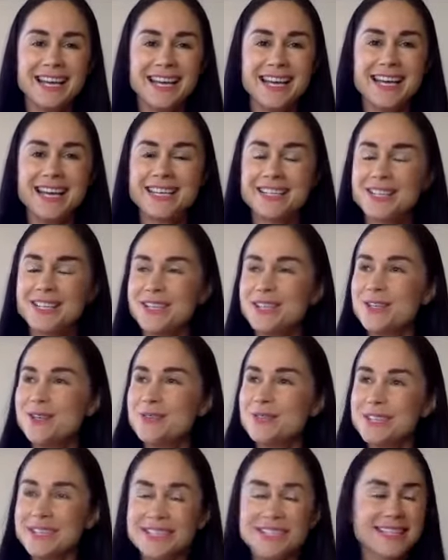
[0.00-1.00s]
it, you
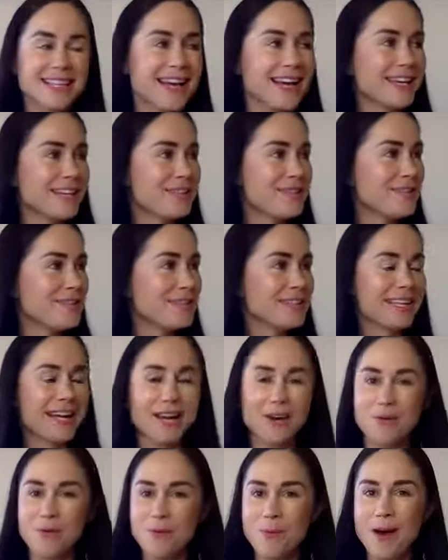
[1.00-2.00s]
just like feel like
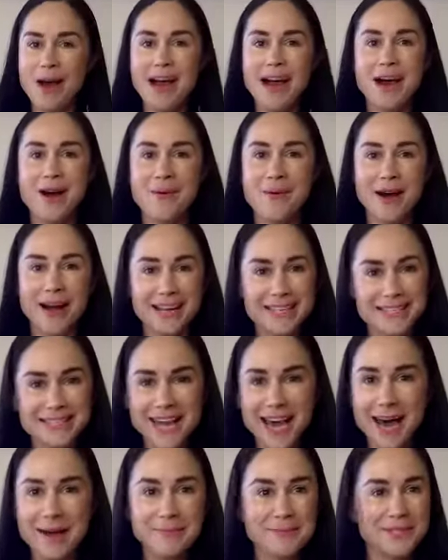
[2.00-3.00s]
wow i
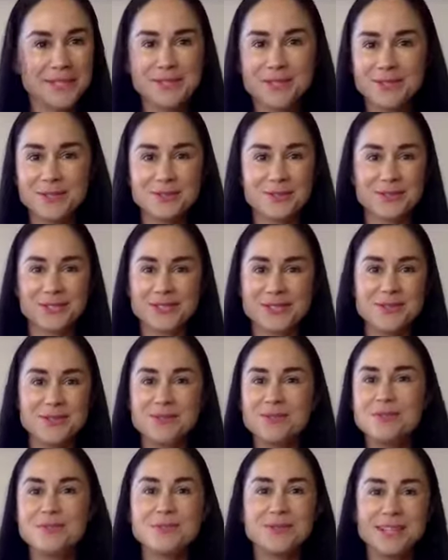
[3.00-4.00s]
tapped into this
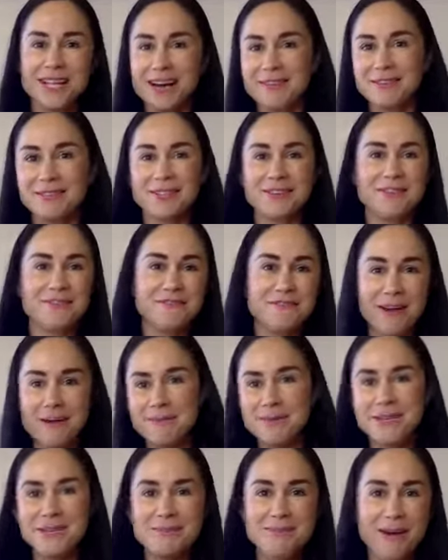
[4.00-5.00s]
new level of
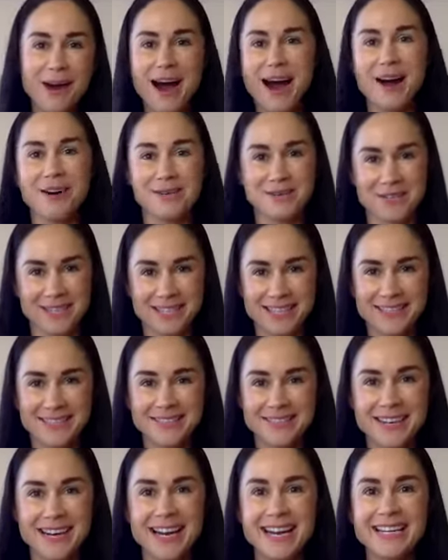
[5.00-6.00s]
feminine power
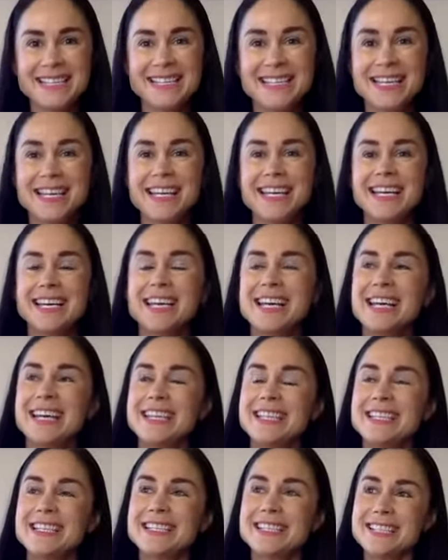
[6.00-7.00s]
right and
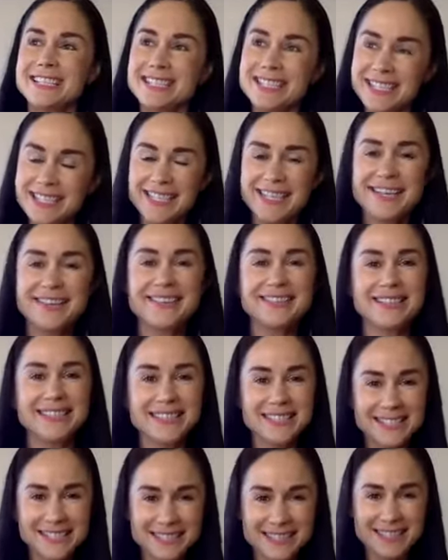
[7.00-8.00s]
this is you know this
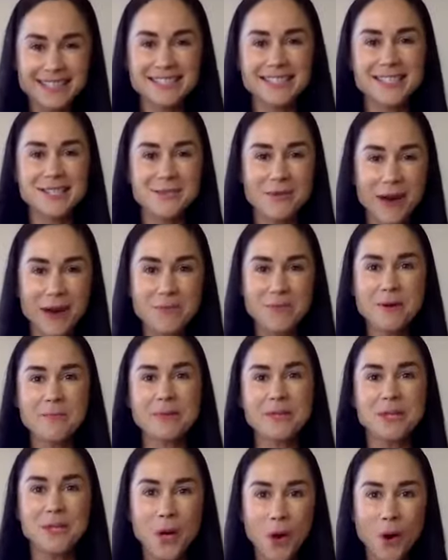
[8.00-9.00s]
is this is why
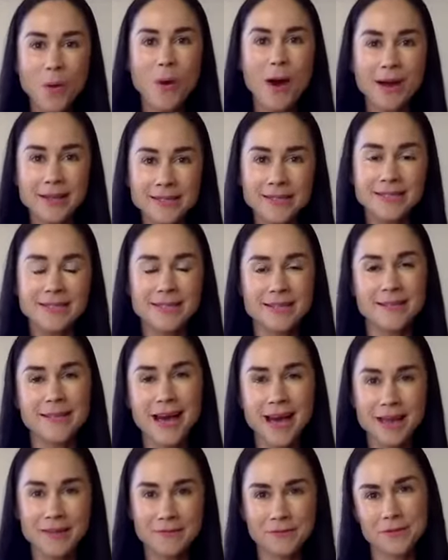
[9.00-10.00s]
women go under the
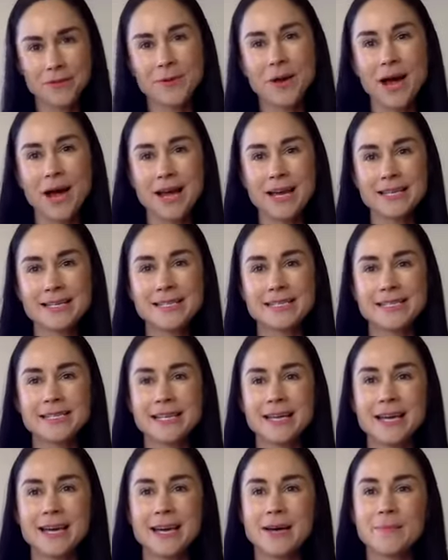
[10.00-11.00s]
knife you guys
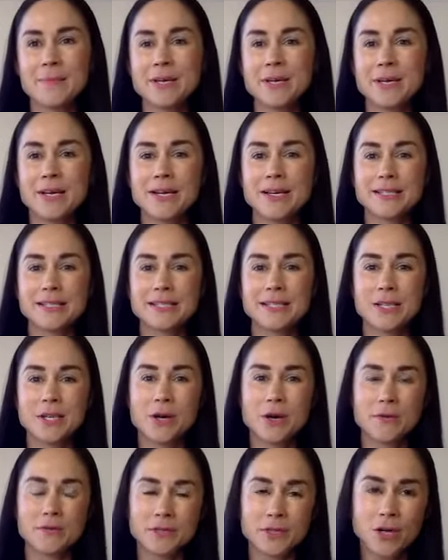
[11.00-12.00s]
uh, because you know
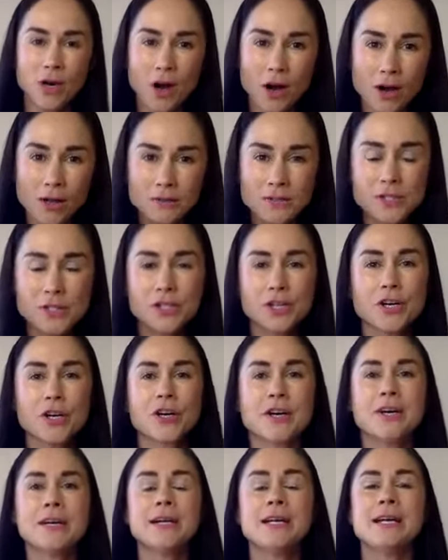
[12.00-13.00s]
of the
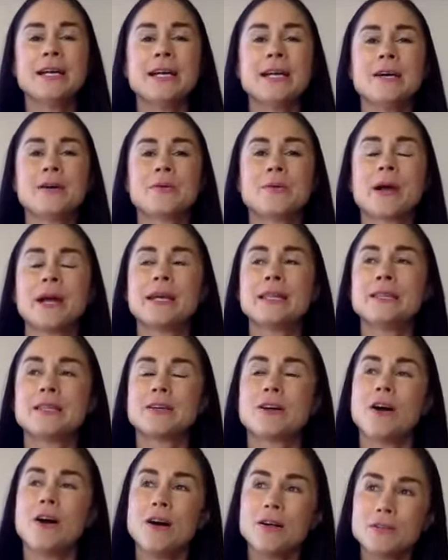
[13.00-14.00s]
culture right the
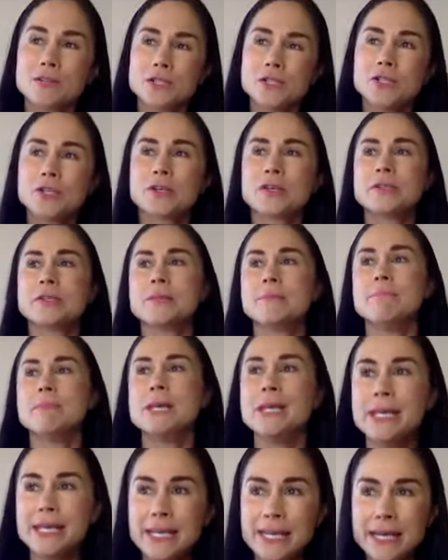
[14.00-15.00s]
culture the
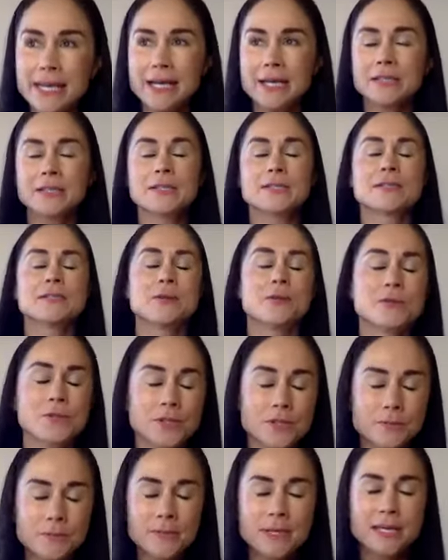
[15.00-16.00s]
media the
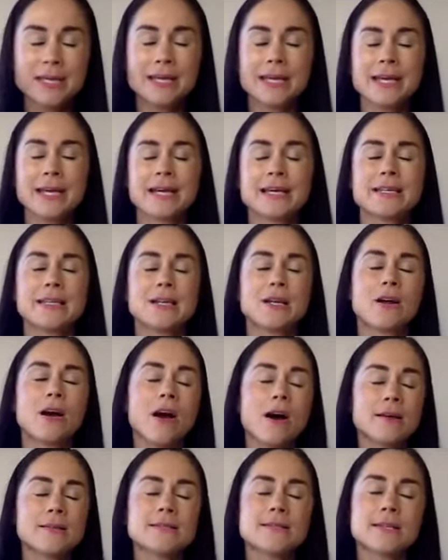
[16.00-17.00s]
social media the
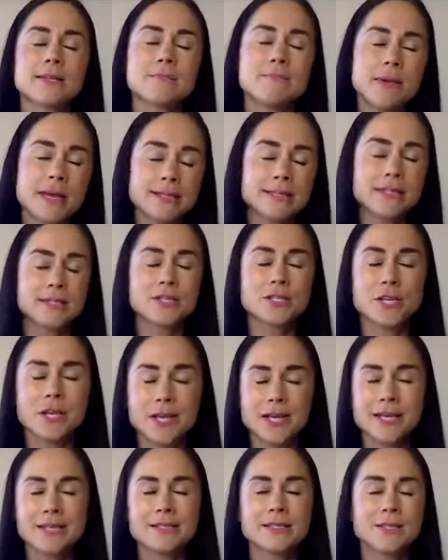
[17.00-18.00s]
constant message
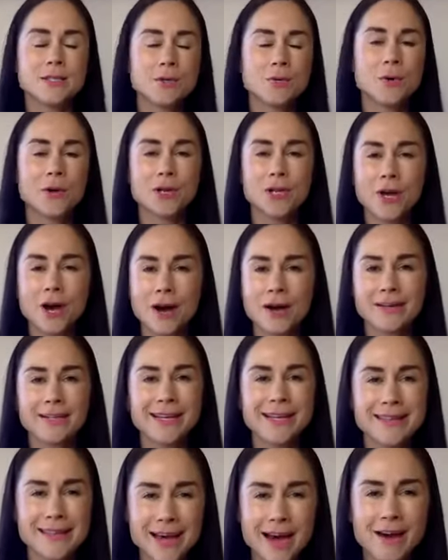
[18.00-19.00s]
is you are not
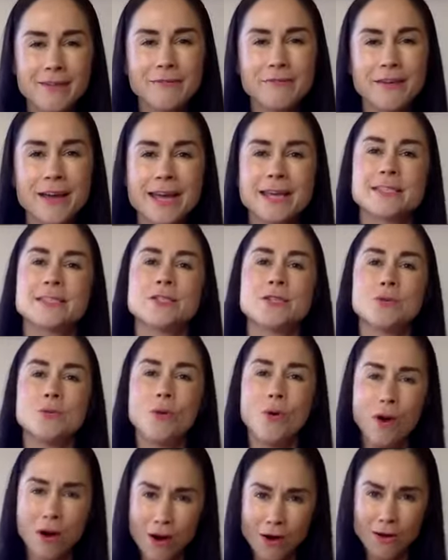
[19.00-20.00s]
enough as you
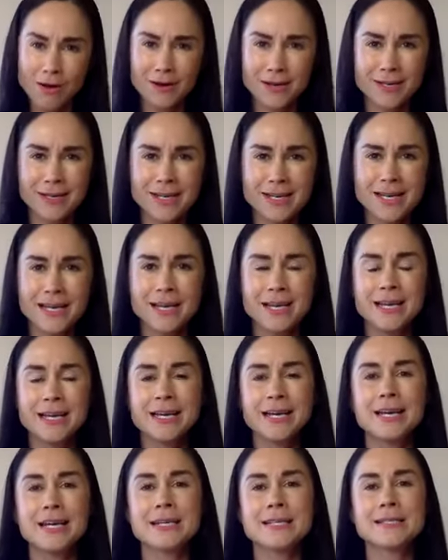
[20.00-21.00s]
are
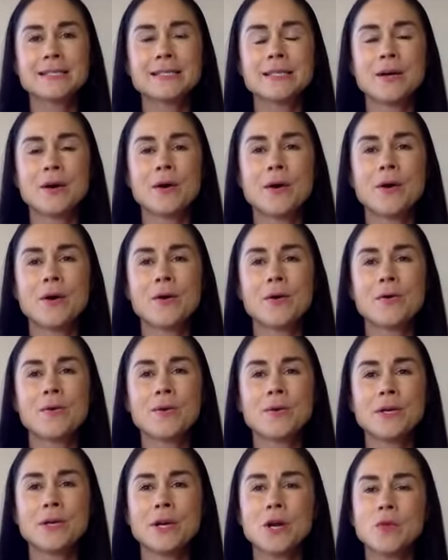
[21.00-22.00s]
so
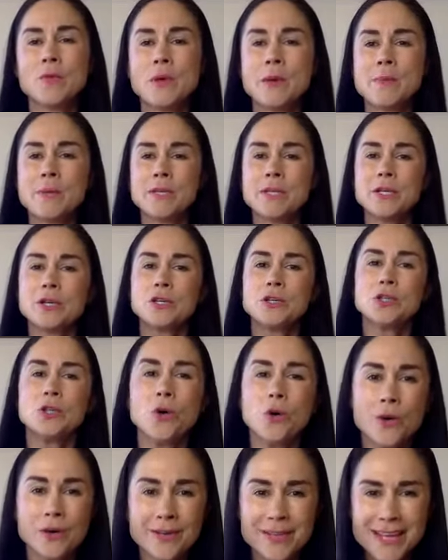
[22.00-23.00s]
you know women
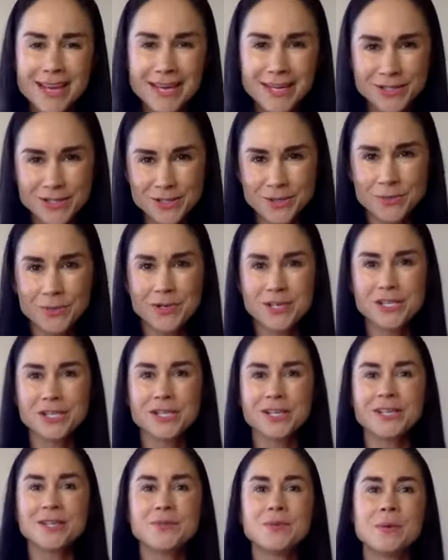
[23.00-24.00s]
ignore their
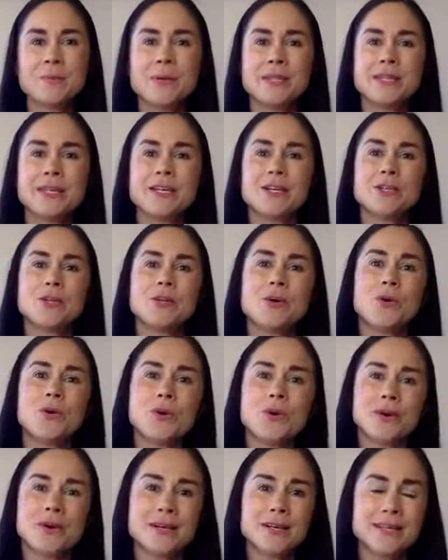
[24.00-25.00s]
intuition women
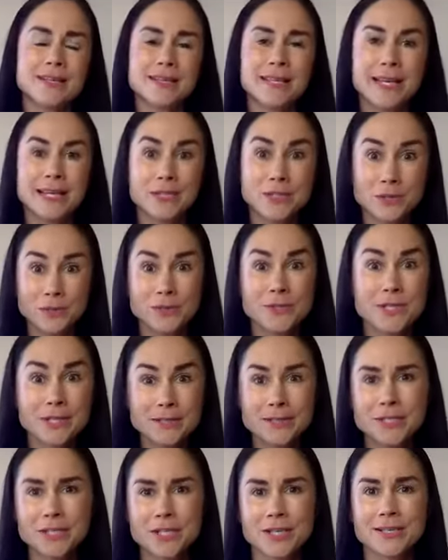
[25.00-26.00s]
ignore their due
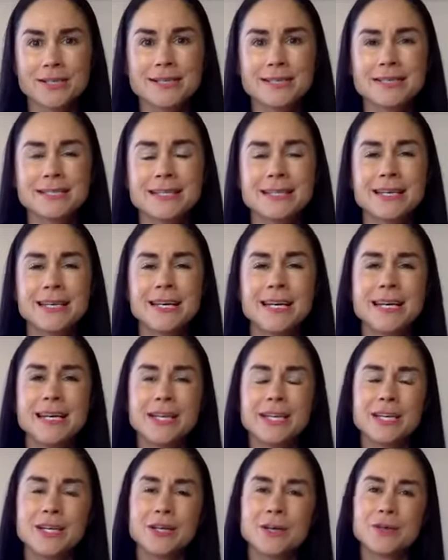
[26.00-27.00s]
diligence
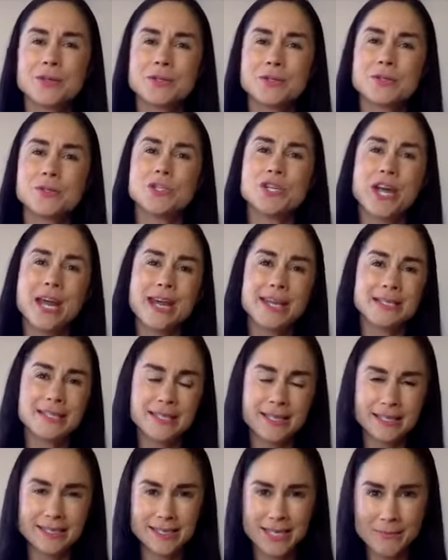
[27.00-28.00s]
you know to chase
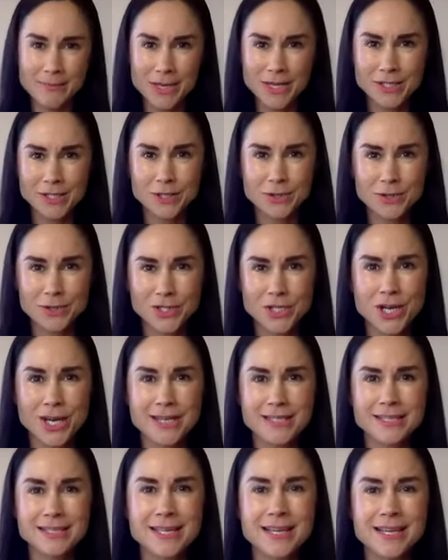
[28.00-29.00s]
this image to
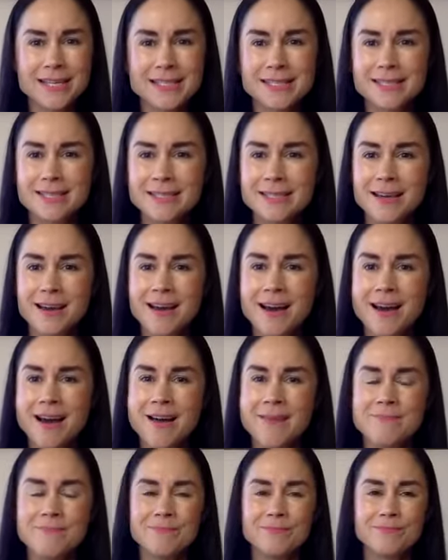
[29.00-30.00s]
chase this
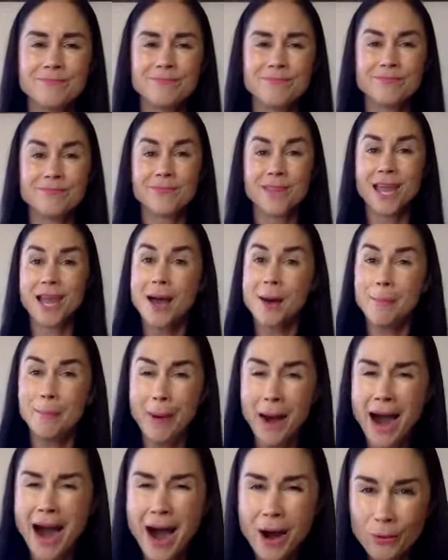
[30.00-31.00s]
um,
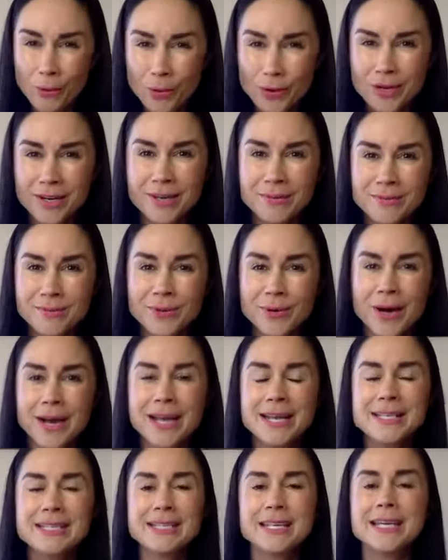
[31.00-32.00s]
power
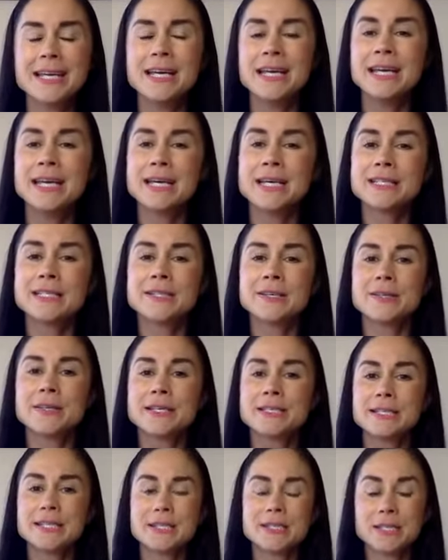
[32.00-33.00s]
right so
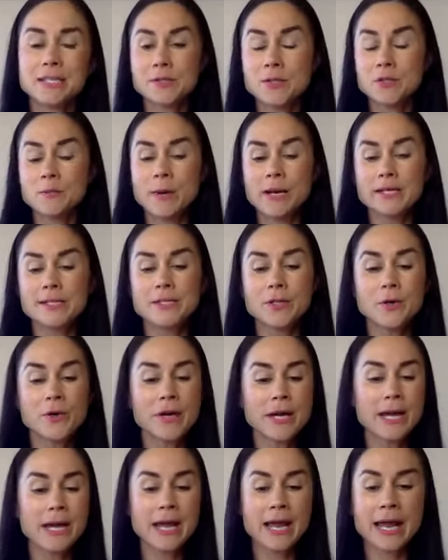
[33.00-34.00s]
this is this is my
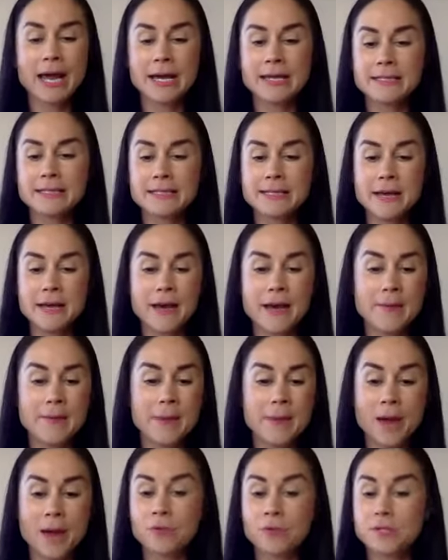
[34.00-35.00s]
story and um,
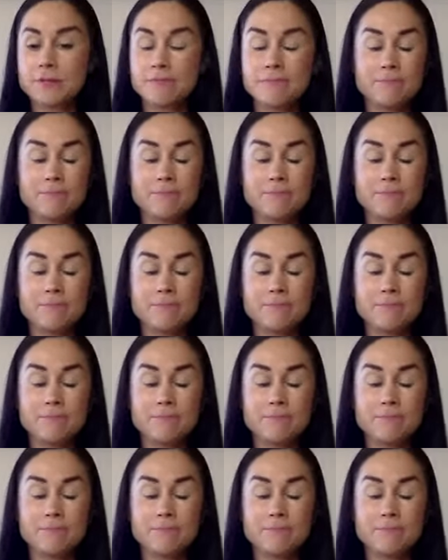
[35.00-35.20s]
i was